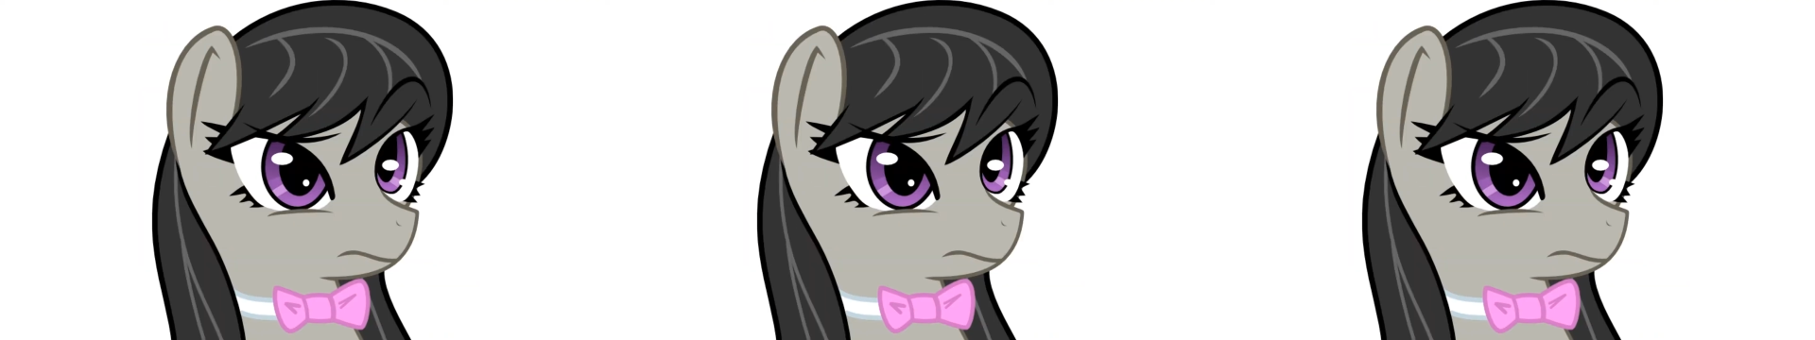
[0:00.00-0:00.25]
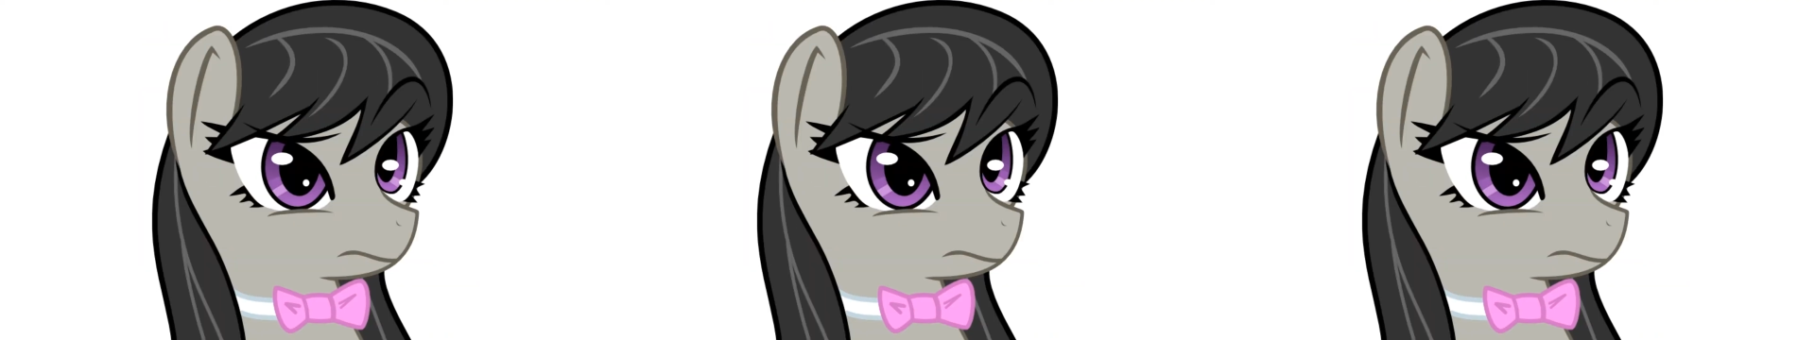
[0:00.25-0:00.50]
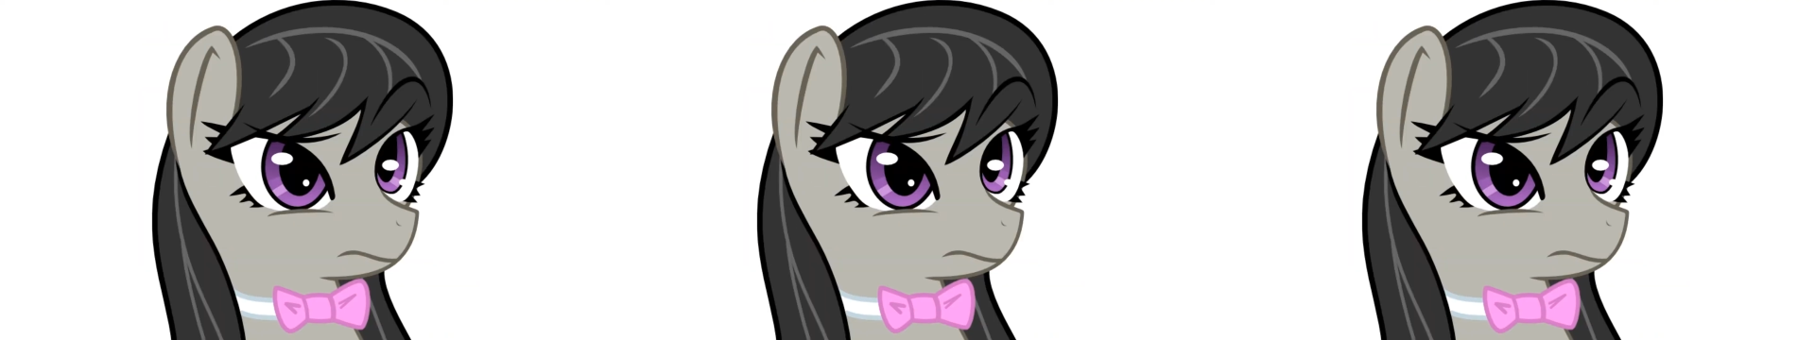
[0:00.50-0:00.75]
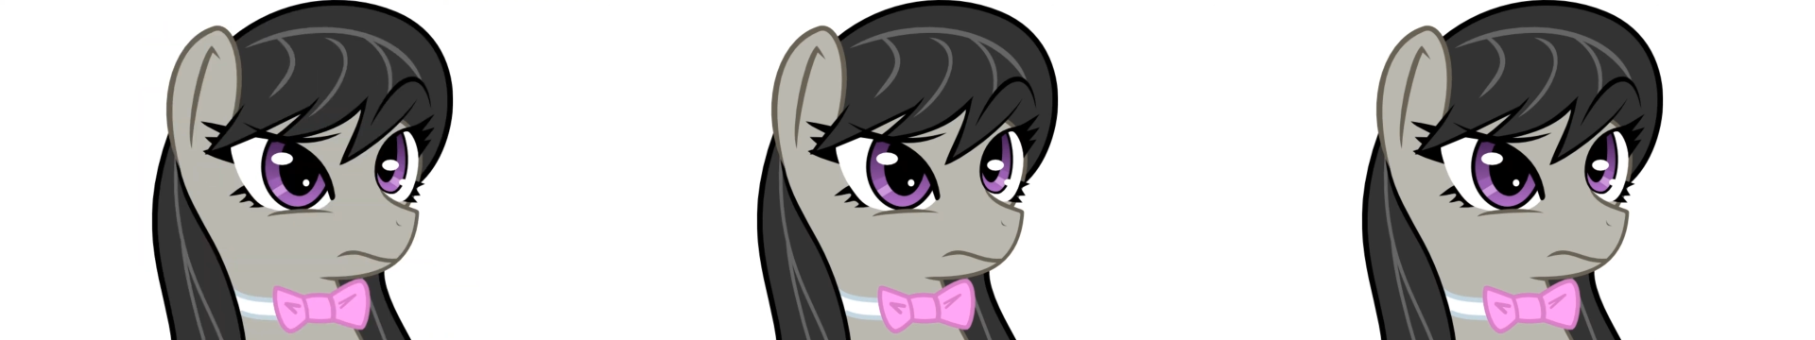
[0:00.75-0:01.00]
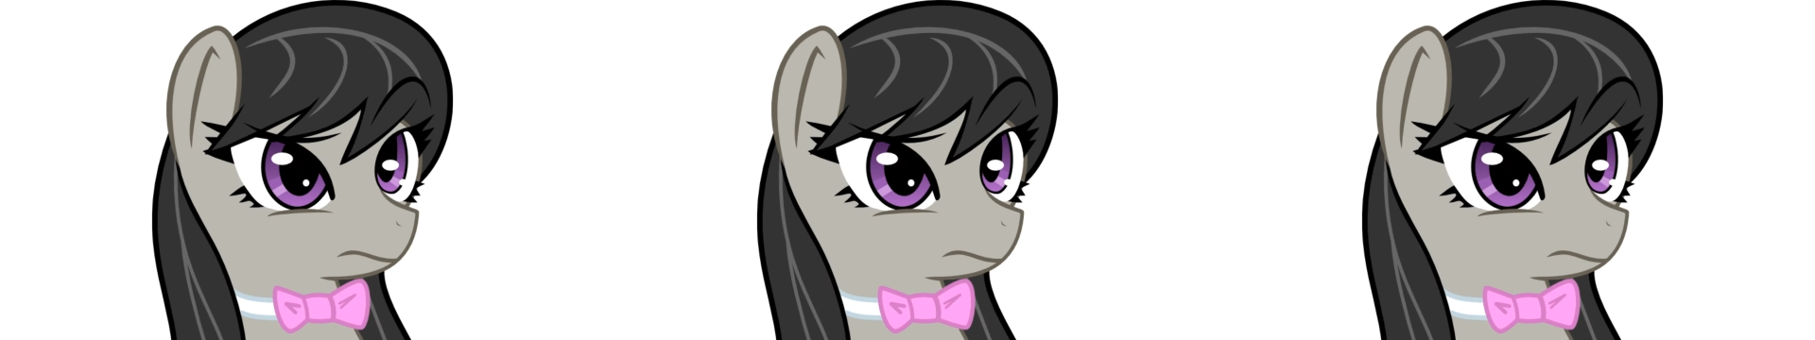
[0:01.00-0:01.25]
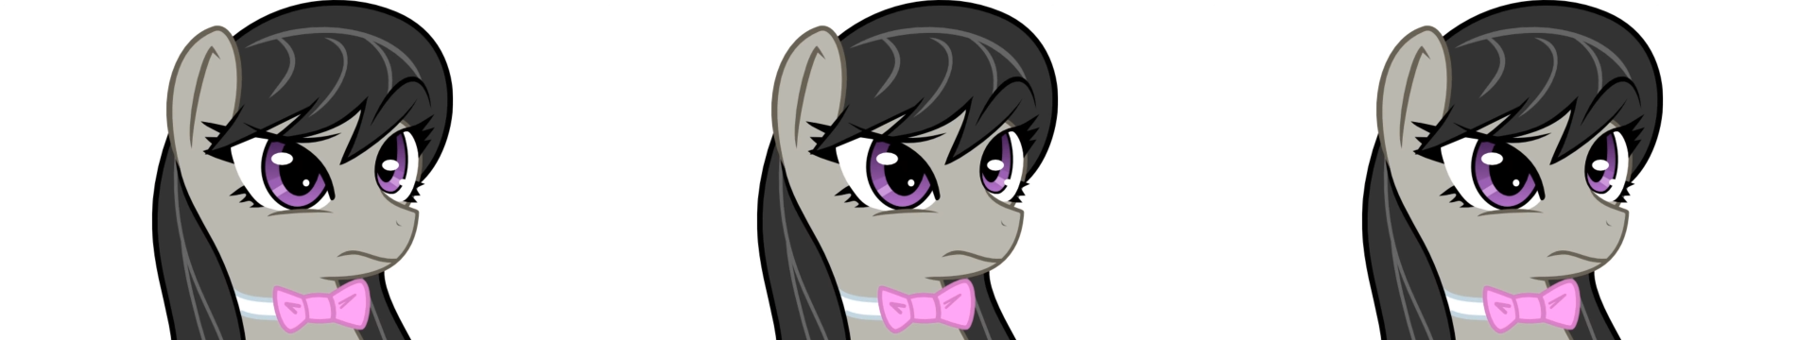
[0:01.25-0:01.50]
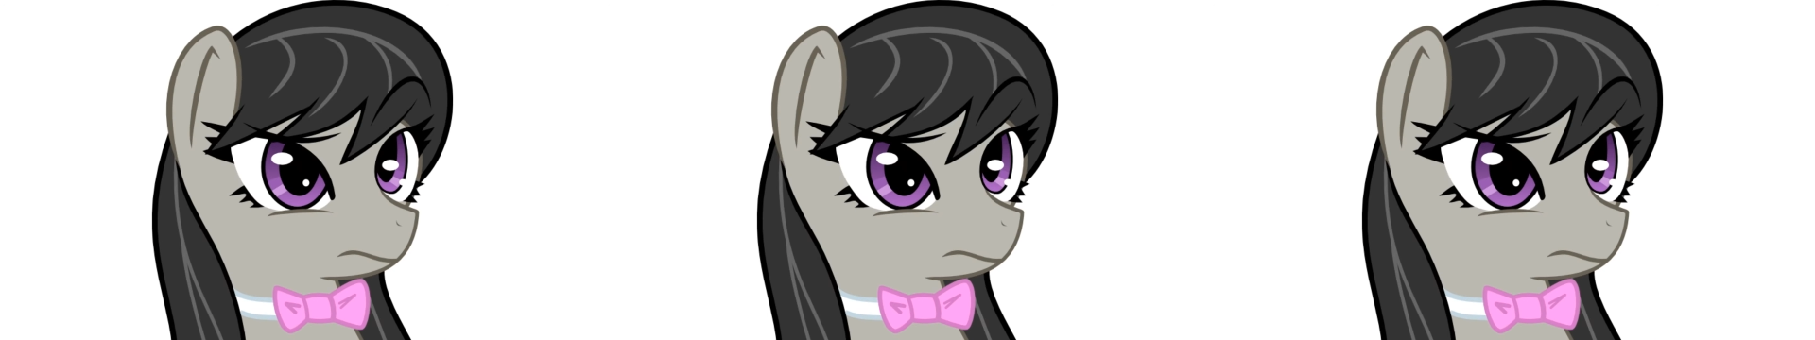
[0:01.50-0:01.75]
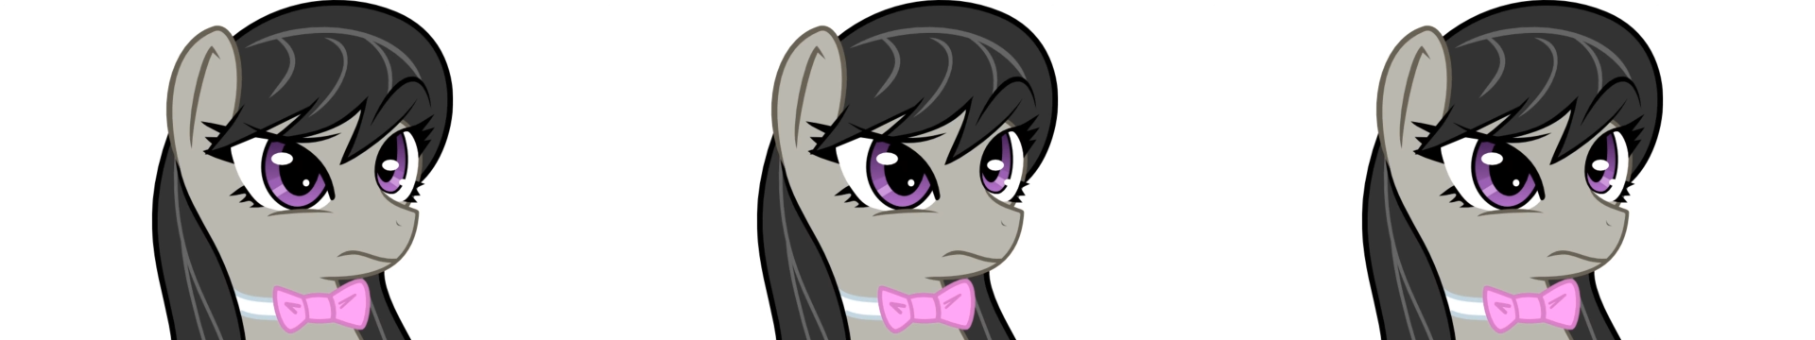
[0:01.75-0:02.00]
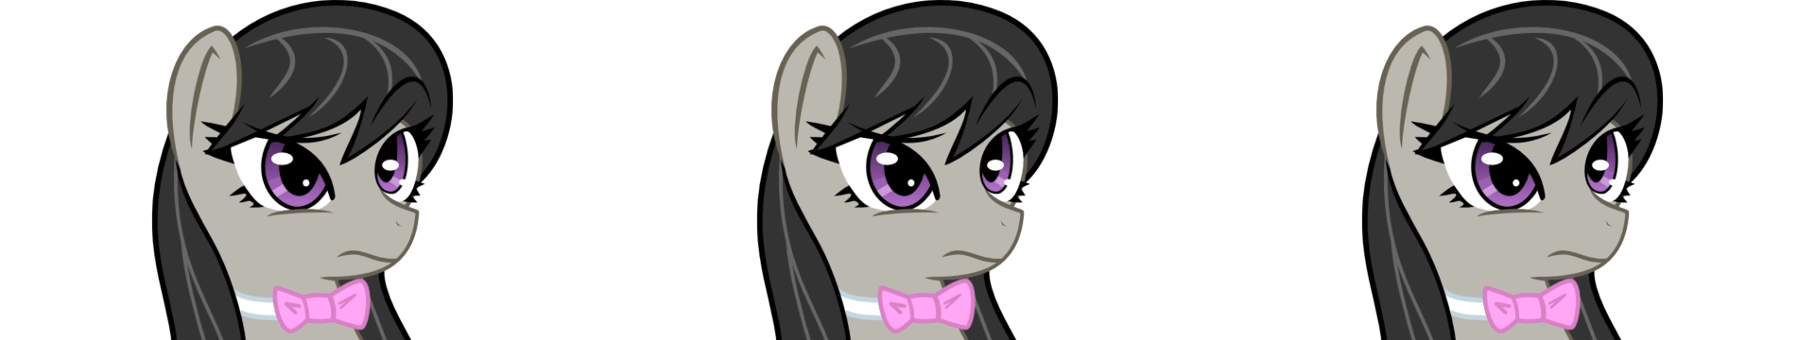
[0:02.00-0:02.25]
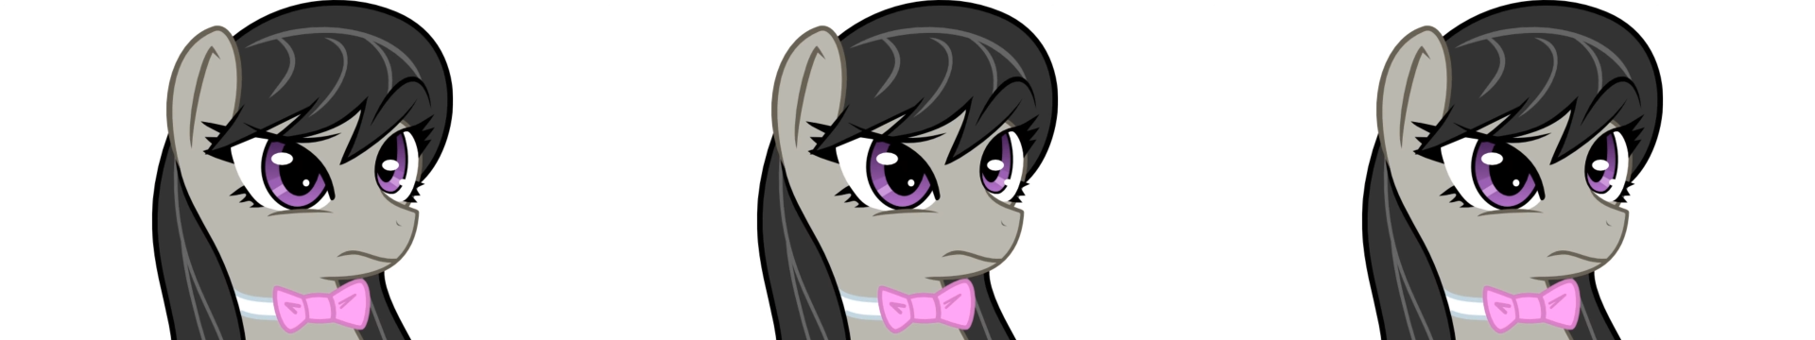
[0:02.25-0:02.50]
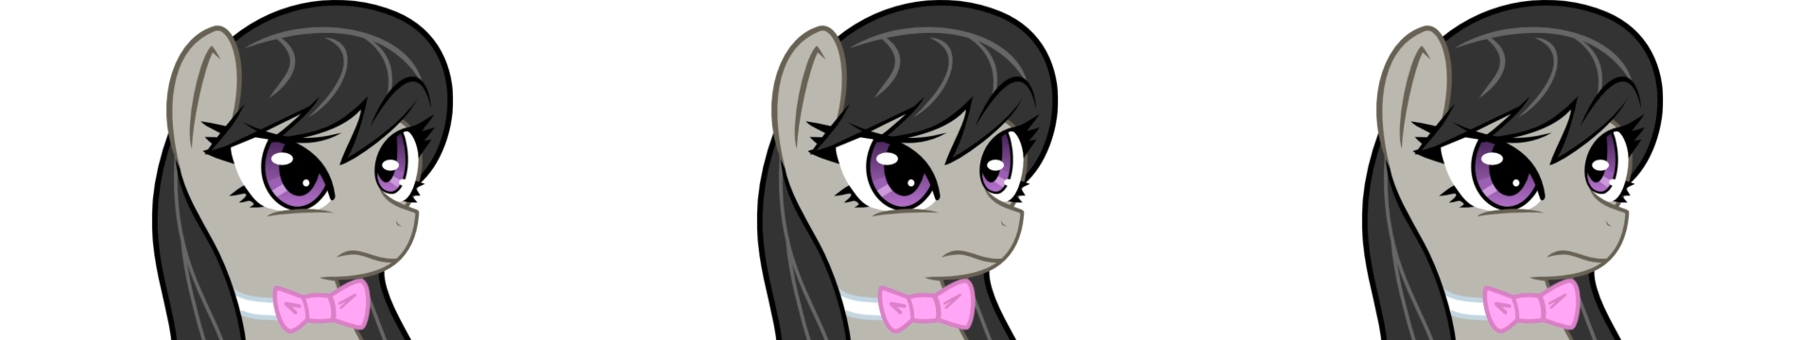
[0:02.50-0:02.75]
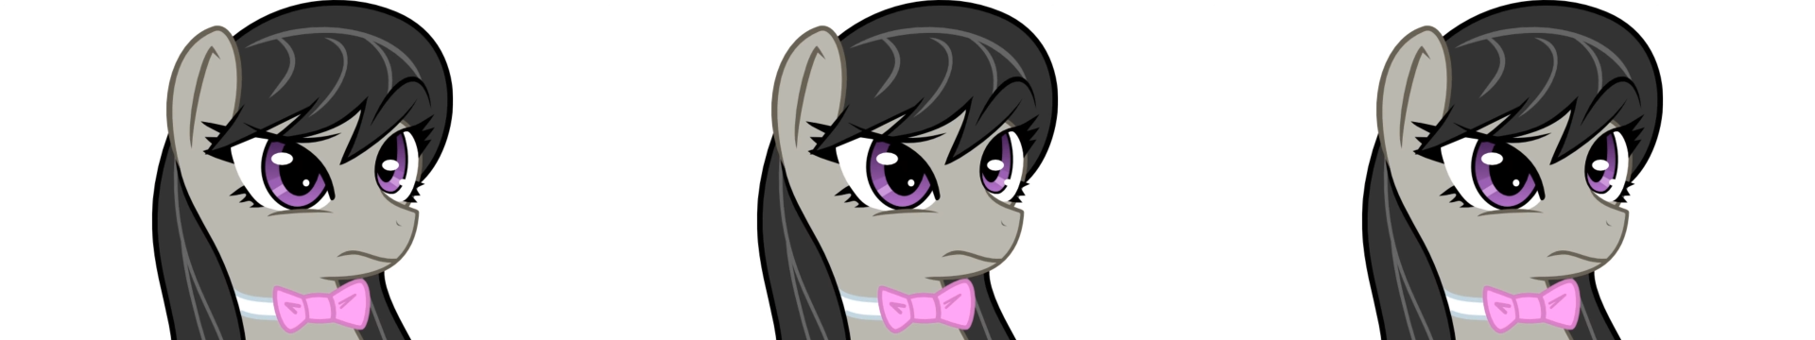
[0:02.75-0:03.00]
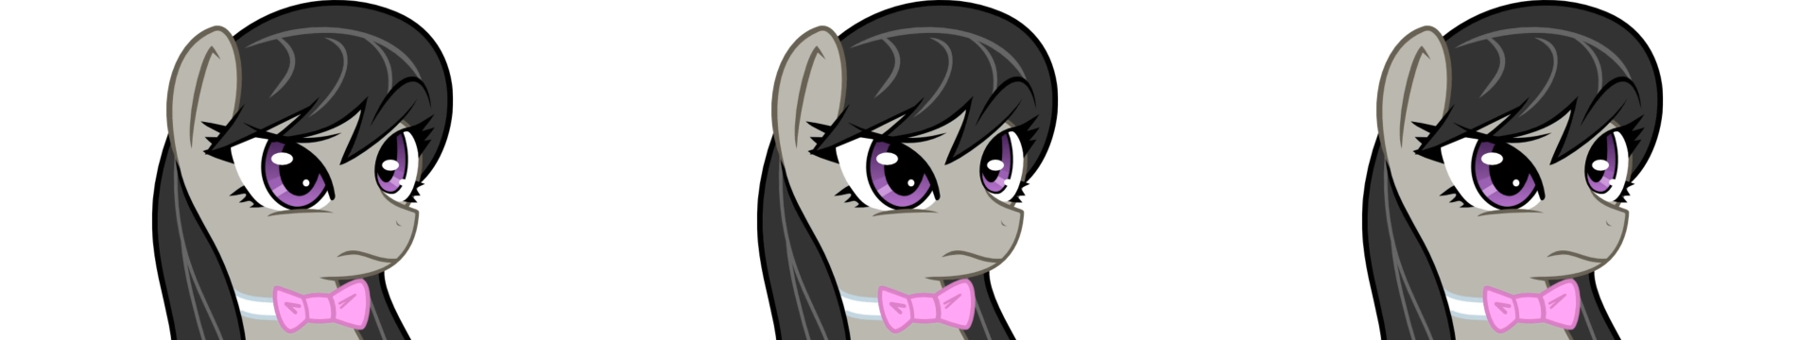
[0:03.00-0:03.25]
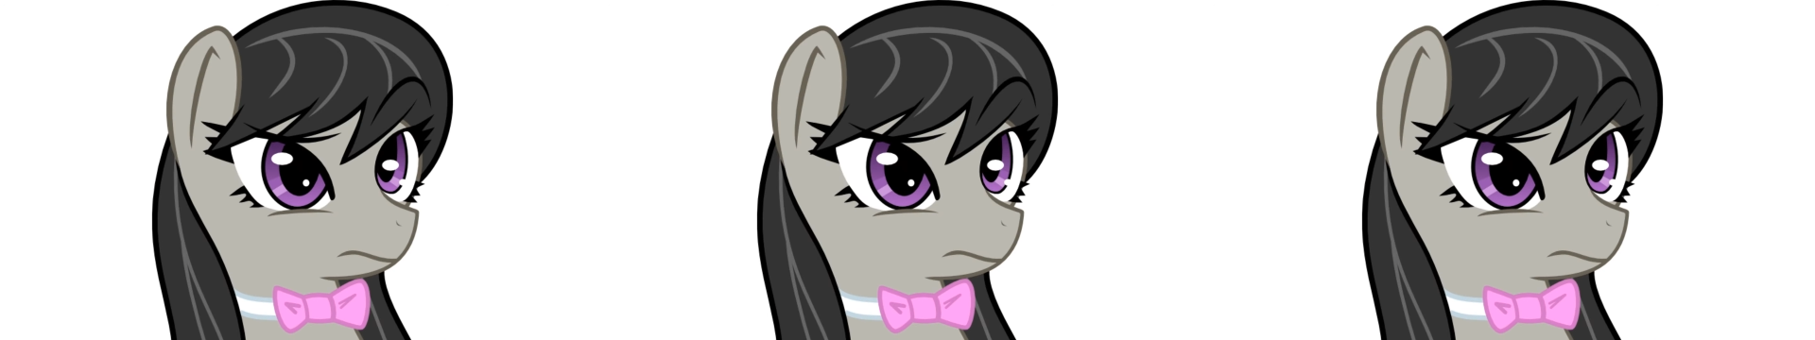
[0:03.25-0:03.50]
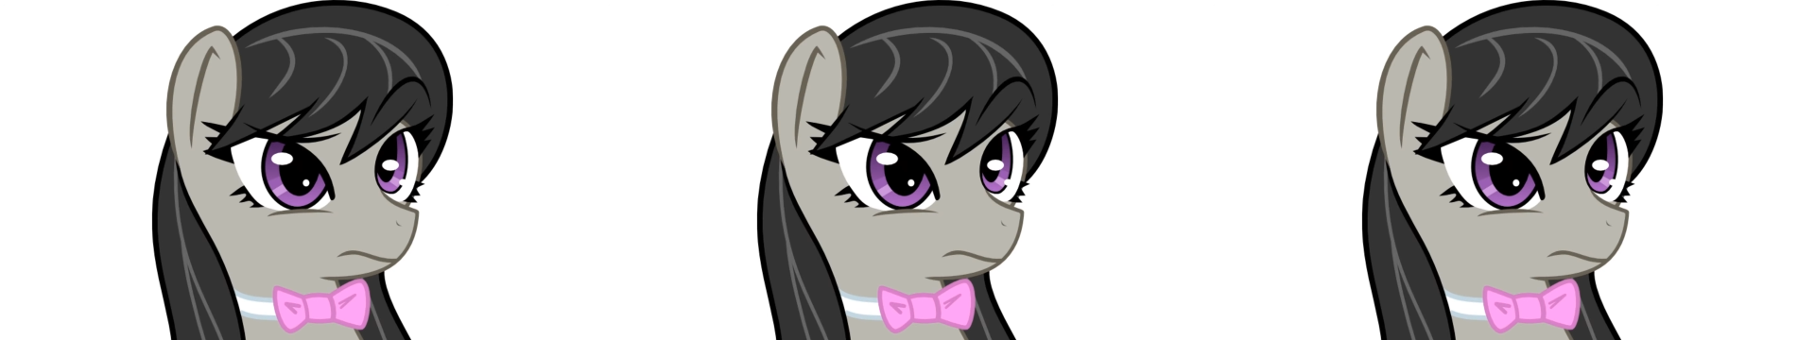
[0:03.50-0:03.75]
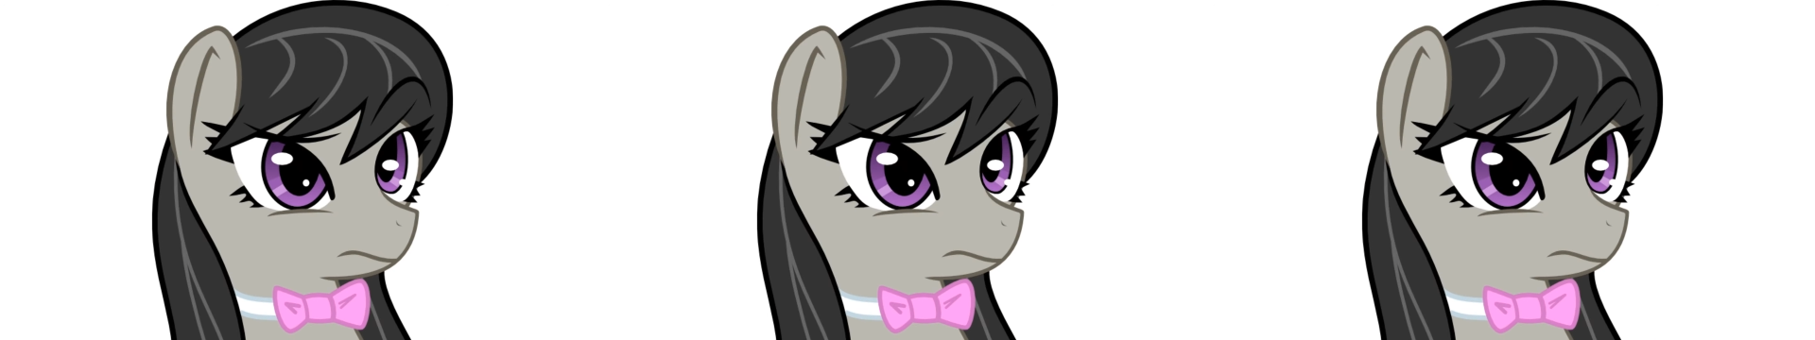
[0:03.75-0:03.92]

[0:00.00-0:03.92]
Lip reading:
(no speaker visible)